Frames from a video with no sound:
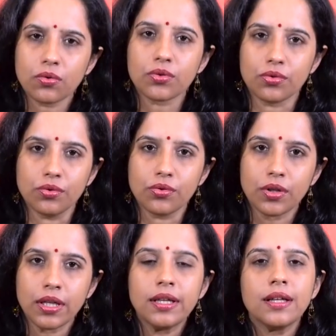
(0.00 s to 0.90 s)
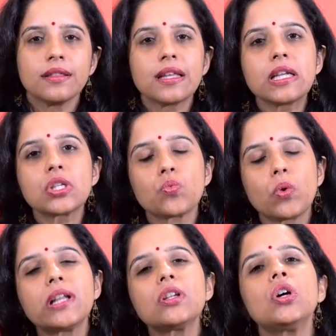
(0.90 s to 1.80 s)
go to, there is
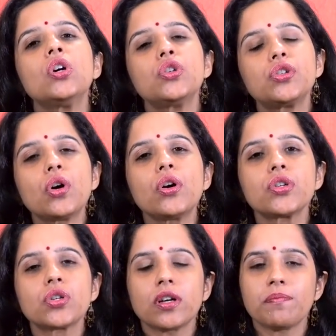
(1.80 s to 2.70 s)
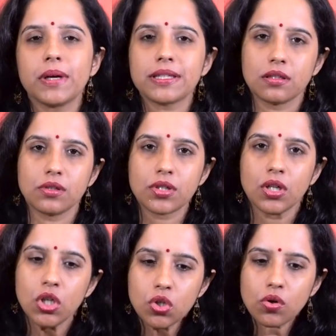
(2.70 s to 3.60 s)
one short message
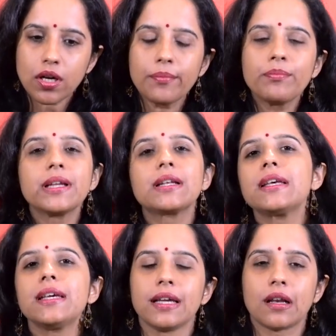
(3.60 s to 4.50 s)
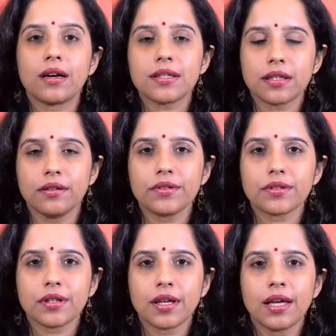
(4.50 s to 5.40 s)
to completely heal
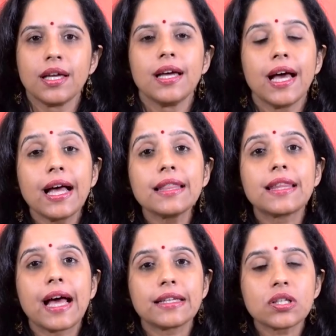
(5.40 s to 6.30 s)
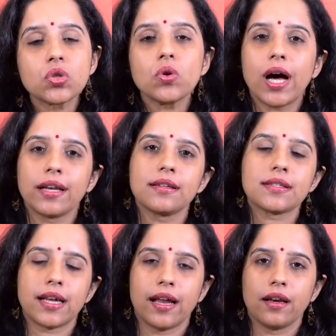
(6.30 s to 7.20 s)
ourselves. And that is to
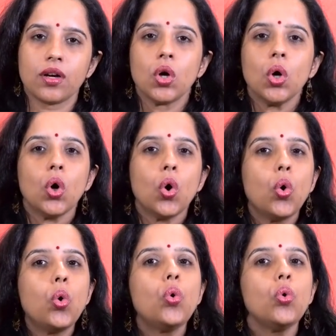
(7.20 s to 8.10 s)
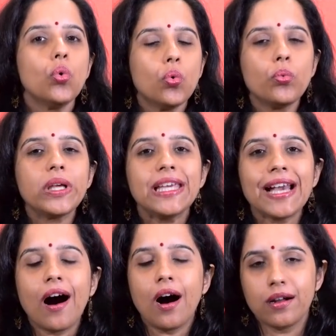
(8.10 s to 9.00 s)
understand who we
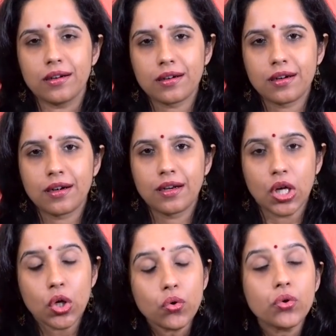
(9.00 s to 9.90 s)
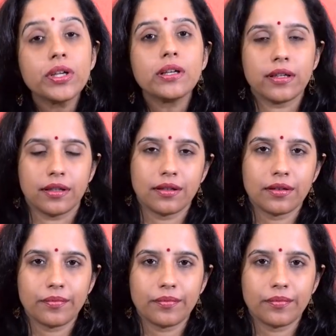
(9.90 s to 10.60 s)
are really.